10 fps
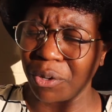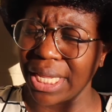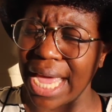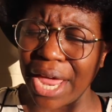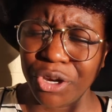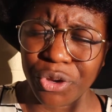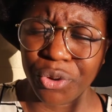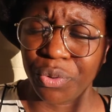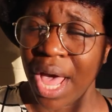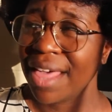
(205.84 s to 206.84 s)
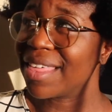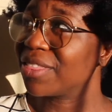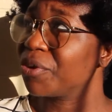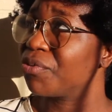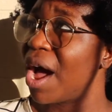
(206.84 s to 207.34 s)
only I knew
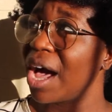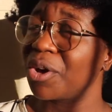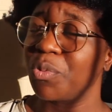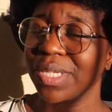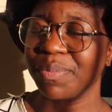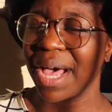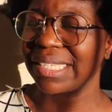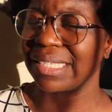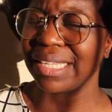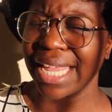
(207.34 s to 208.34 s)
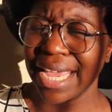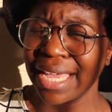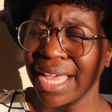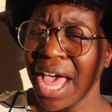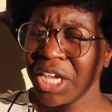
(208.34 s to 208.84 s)
that the rock was my
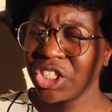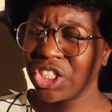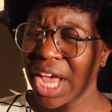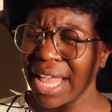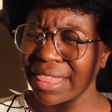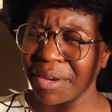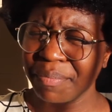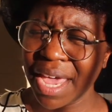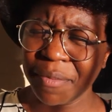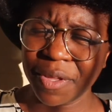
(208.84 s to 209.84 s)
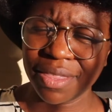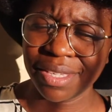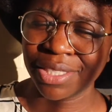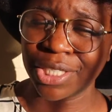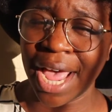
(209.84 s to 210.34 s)
sling shot, then maybe
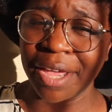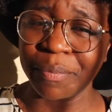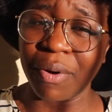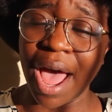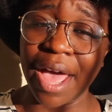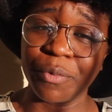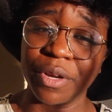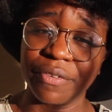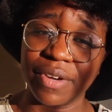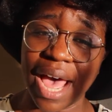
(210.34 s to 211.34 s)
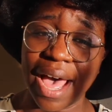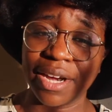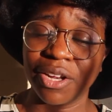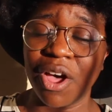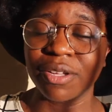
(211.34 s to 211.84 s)
this giant pride would have
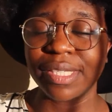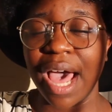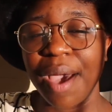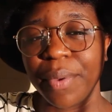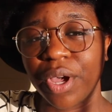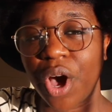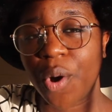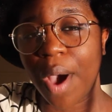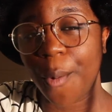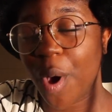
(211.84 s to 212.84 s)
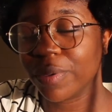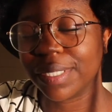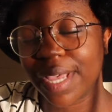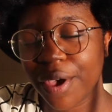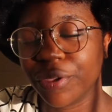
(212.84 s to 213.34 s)
died a long time ago. I
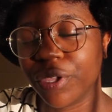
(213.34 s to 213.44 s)
won't tell